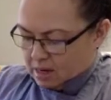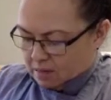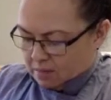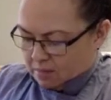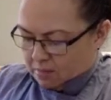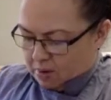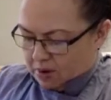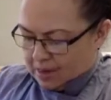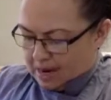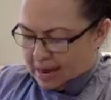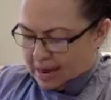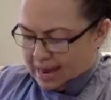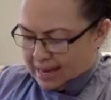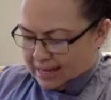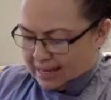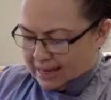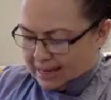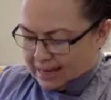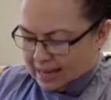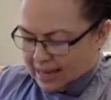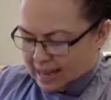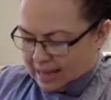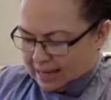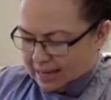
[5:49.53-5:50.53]
but
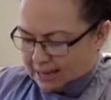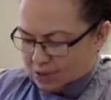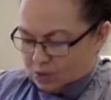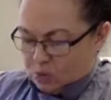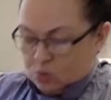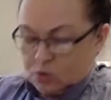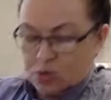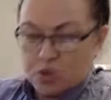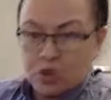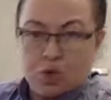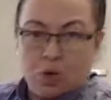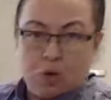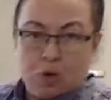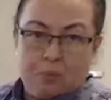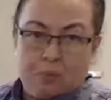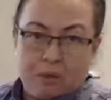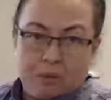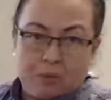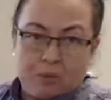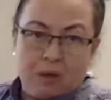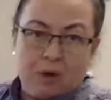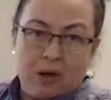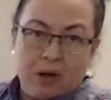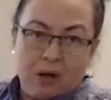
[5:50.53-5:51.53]
I like to show
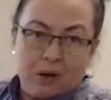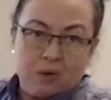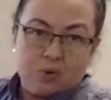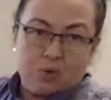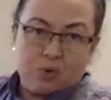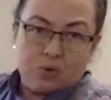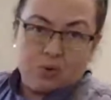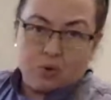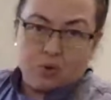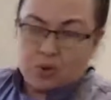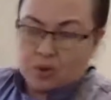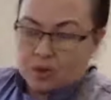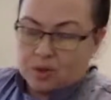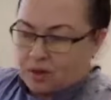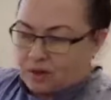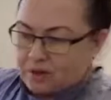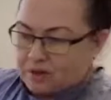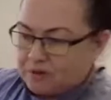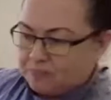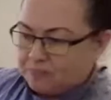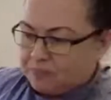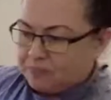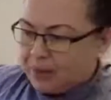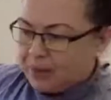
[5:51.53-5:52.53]
people how to do things.
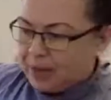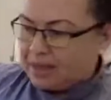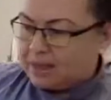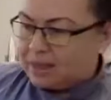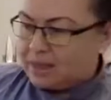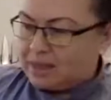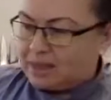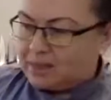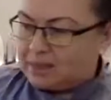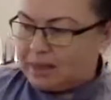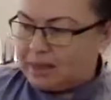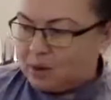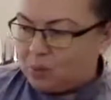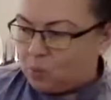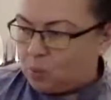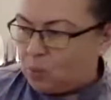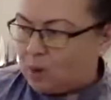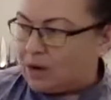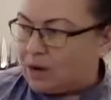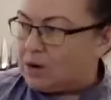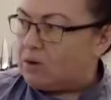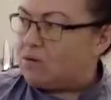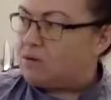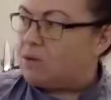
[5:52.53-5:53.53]
I think that
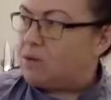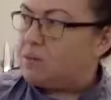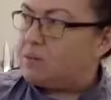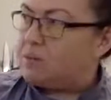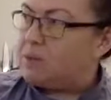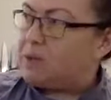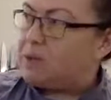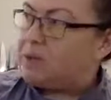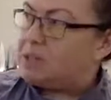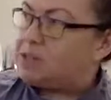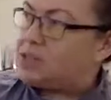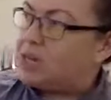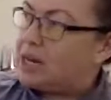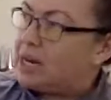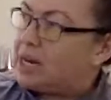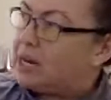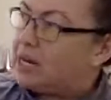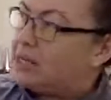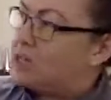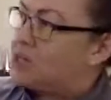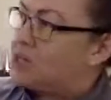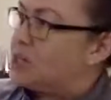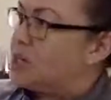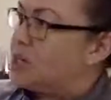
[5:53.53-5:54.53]
one of the big
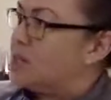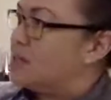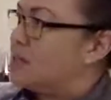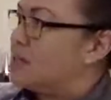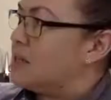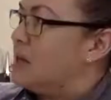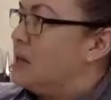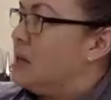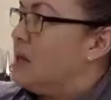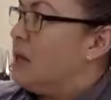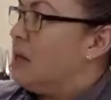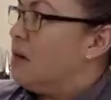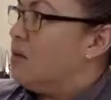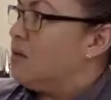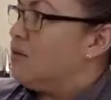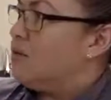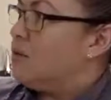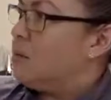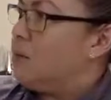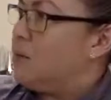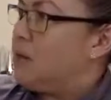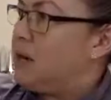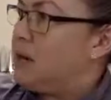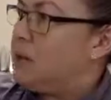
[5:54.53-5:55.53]
challenges
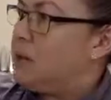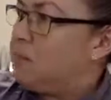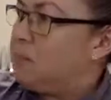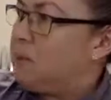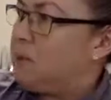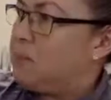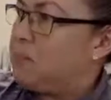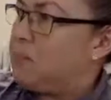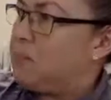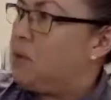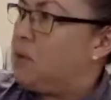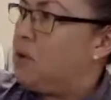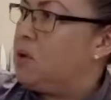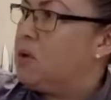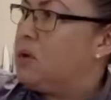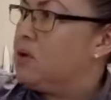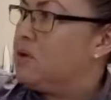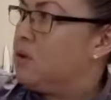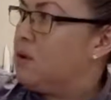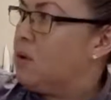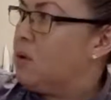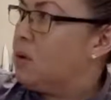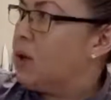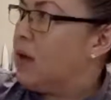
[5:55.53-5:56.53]
for many people
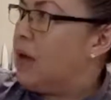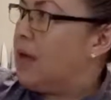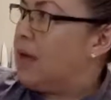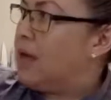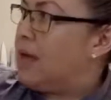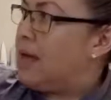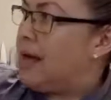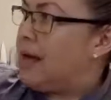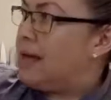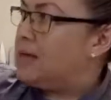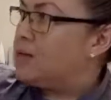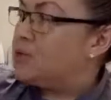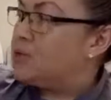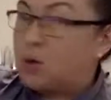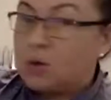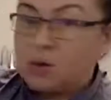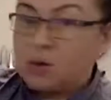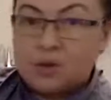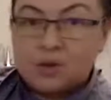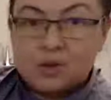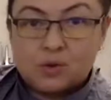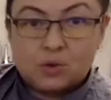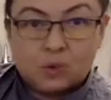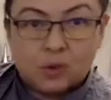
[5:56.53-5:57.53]
is, okay, I saw
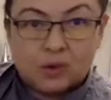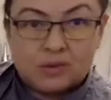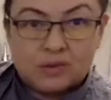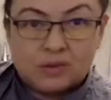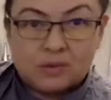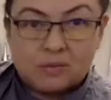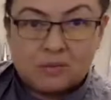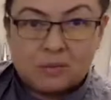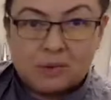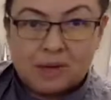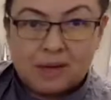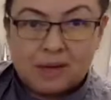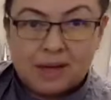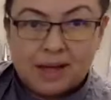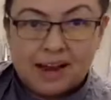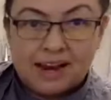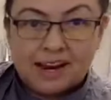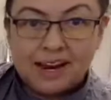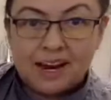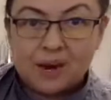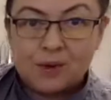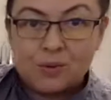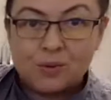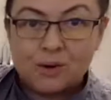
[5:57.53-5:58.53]
this recipe
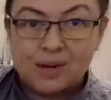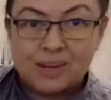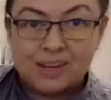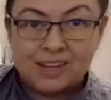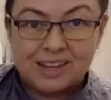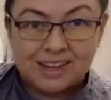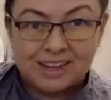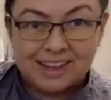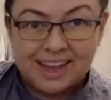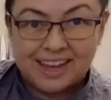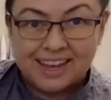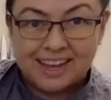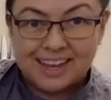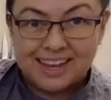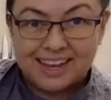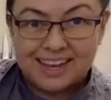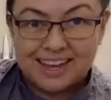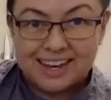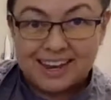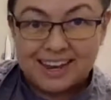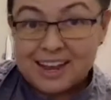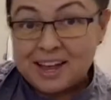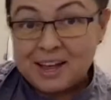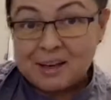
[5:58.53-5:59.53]
and I really like
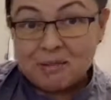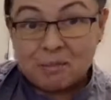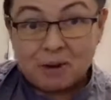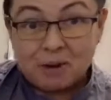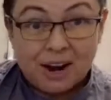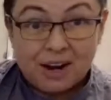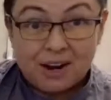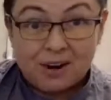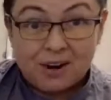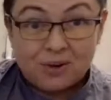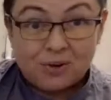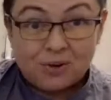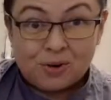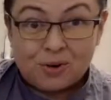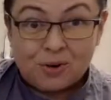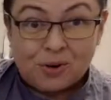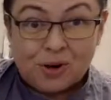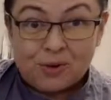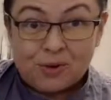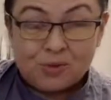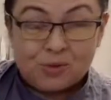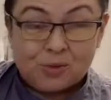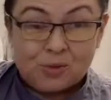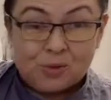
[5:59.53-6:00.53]
it, but I don't know
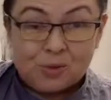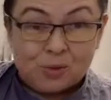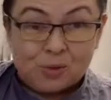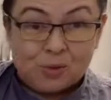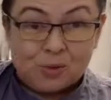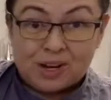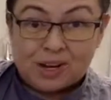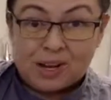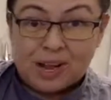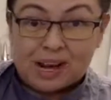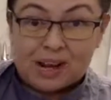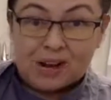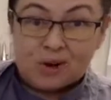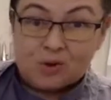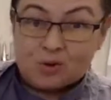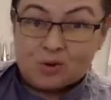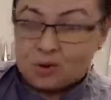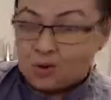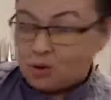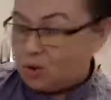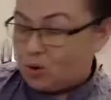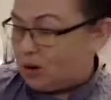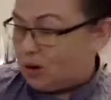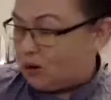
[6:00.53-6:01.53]
how to do it. I don't
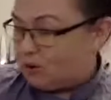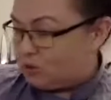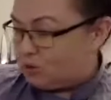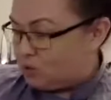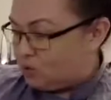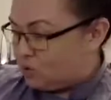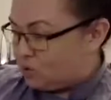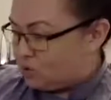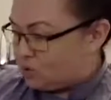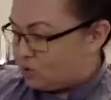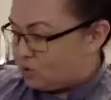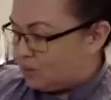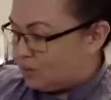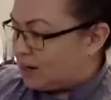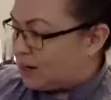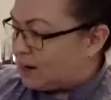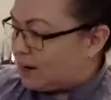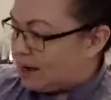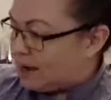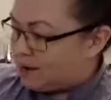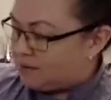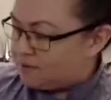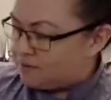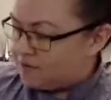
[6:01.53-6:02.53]
know how to use my
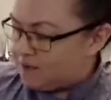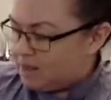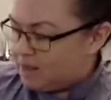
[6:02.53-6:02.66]
knife.